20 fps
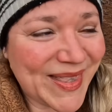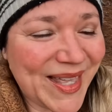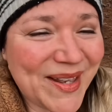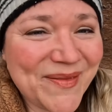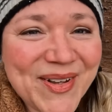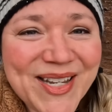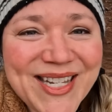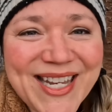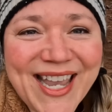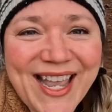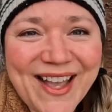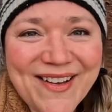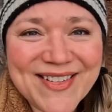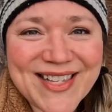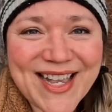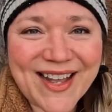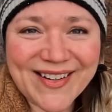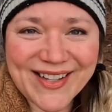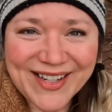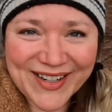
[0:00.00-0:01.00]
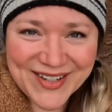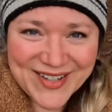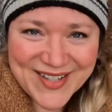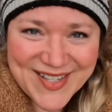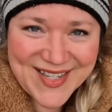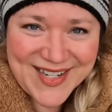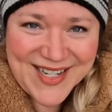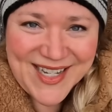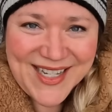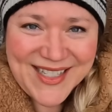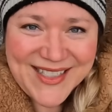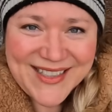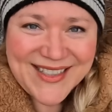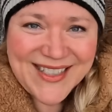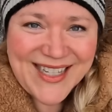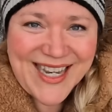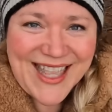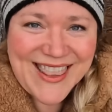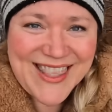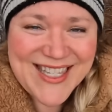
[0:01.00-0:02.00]
but then one day I was out here sitting
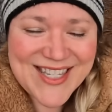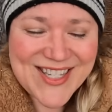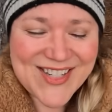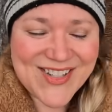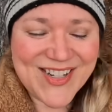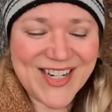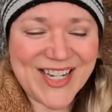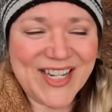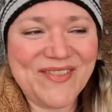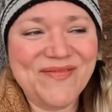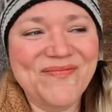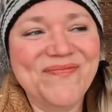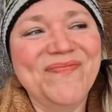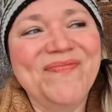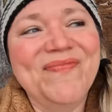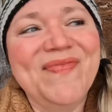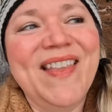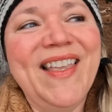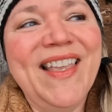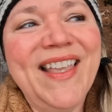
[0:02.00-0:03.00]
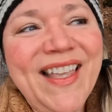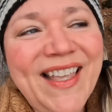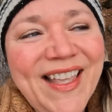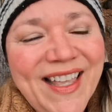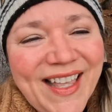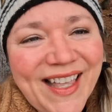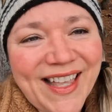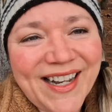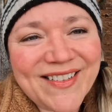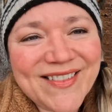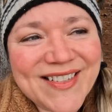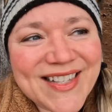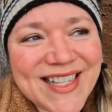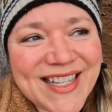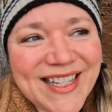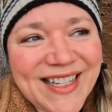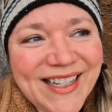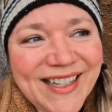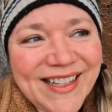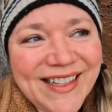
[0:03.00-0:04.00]
at this tree and I was
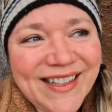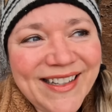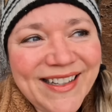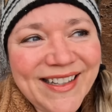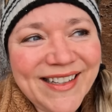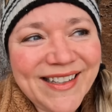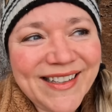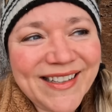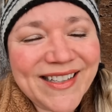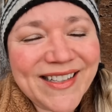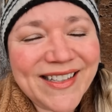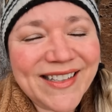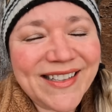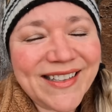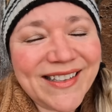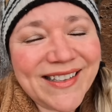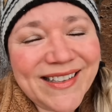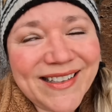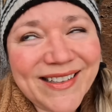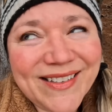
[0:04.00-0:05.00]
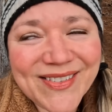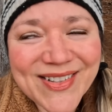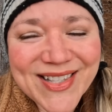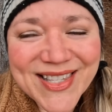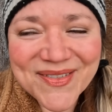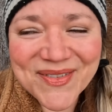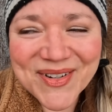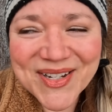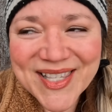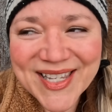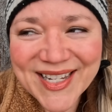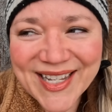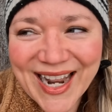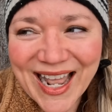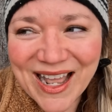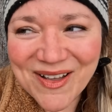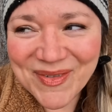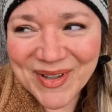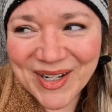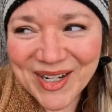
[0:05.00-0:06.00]
like, what's the worst that could
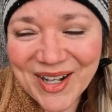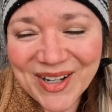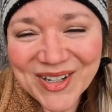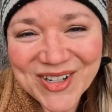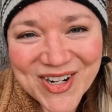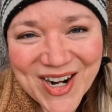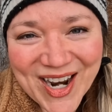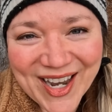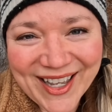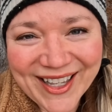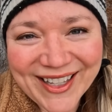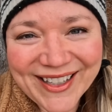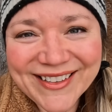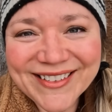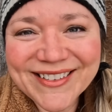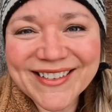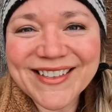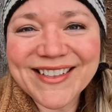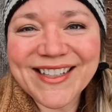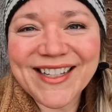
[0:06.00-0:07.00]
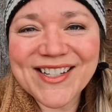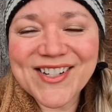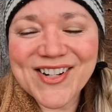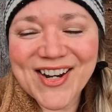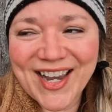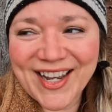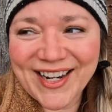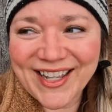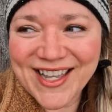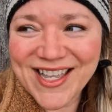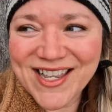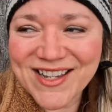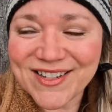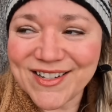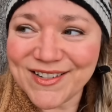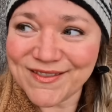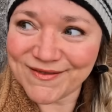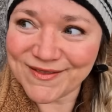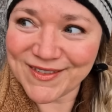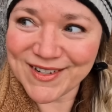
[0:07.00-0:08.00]
happen? I'll try it. Tried it.
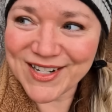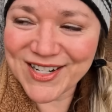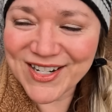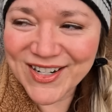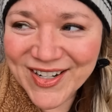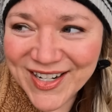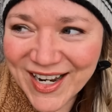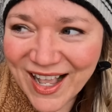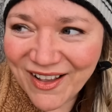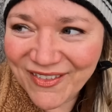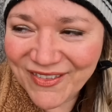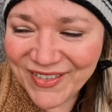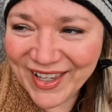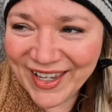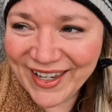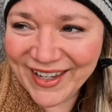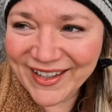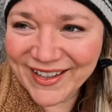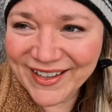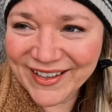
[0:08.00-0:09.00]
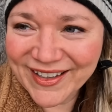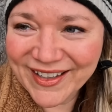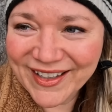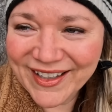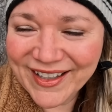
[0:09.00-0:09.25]
Sure enough, like,